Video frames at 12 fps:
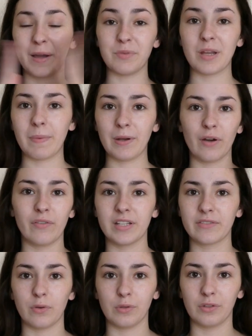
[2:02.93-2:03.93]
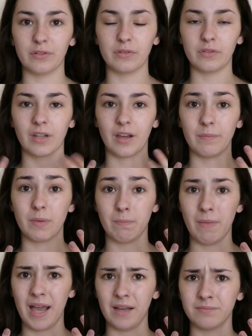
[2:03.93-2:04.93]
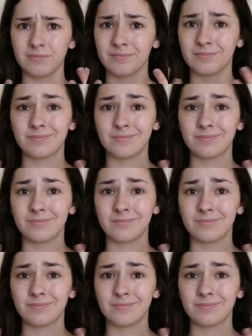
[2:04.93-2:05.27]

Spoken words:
I'm chipping it off and it's fallen off all the time, but matte,